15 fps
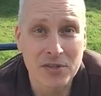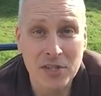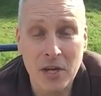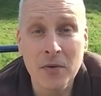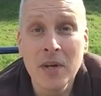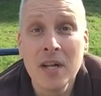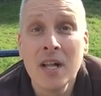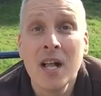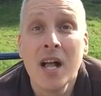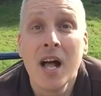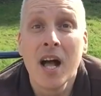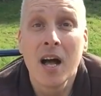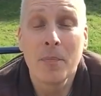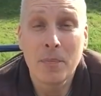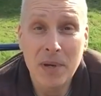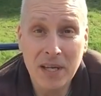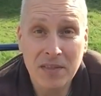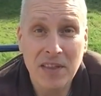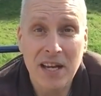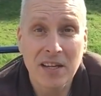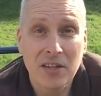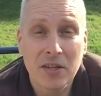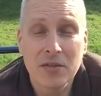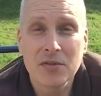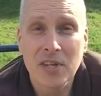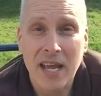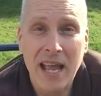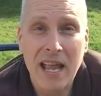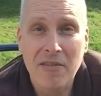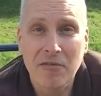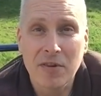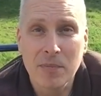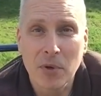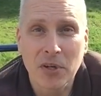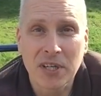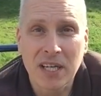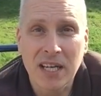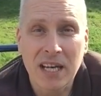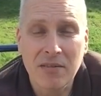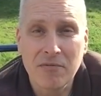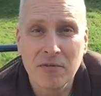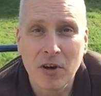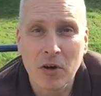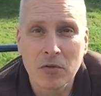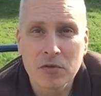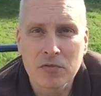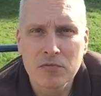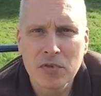So a big thank you to everybody involved.